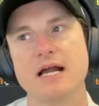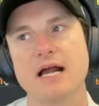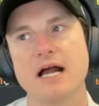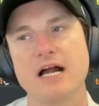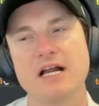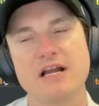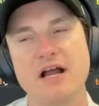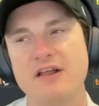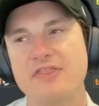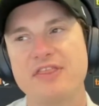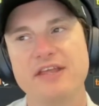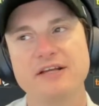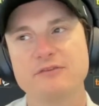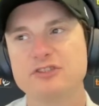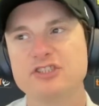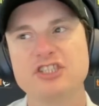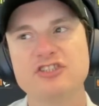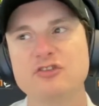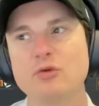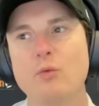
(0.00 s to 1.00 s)
I think it was
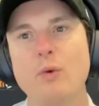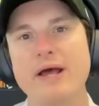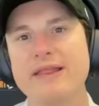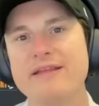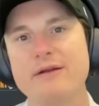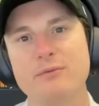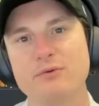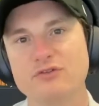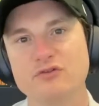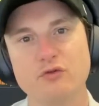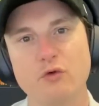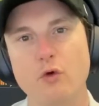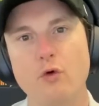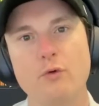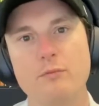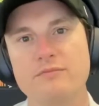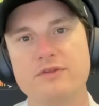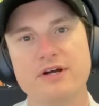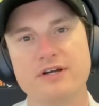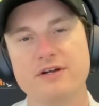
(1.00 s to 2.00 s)
just the way that it was
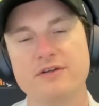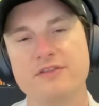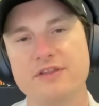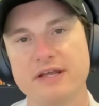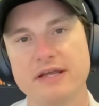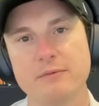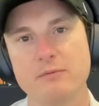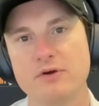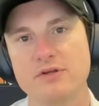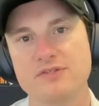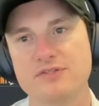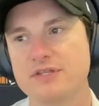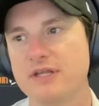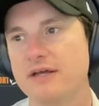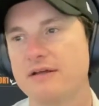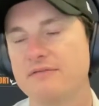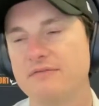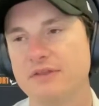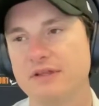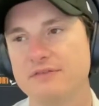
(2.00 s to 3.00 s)
formed. I don't think it was
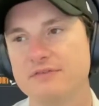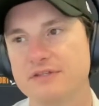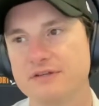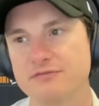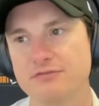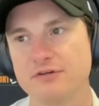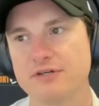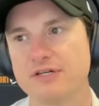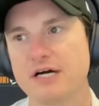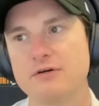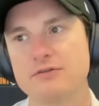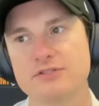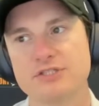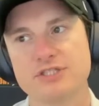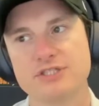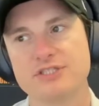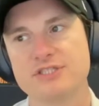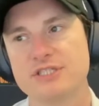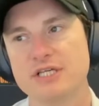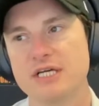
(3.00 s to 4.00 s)
the different
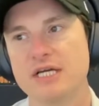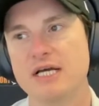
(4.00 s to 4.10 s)
cultures.